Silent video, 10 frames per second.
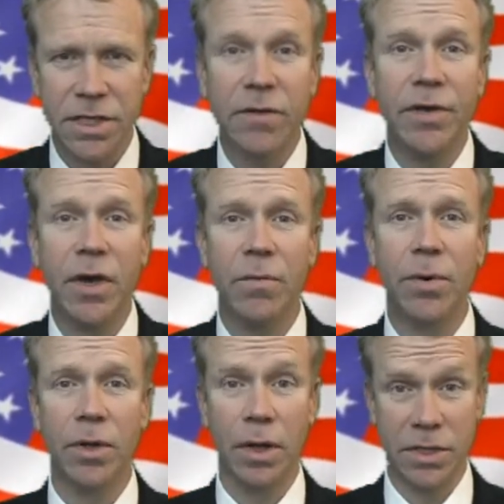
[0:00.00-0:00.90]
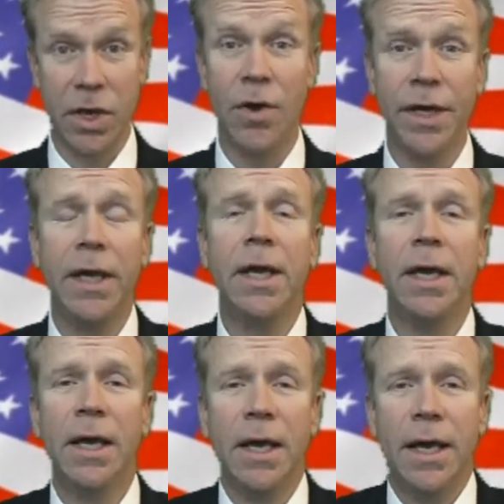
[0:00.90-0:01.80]
Silvio Berlusconi
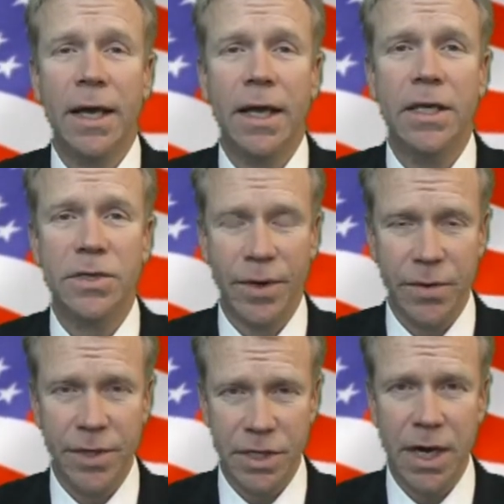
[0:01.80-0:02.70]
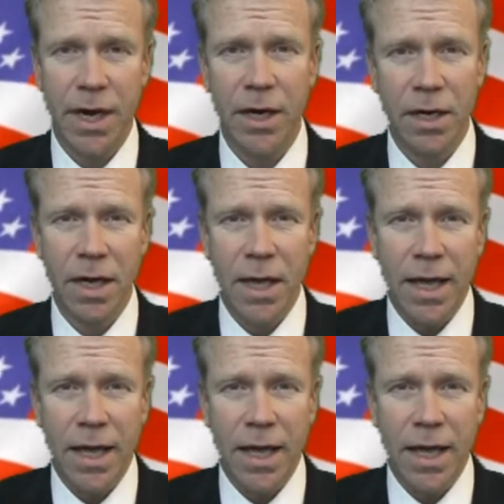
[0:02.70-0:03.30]
is going to retire,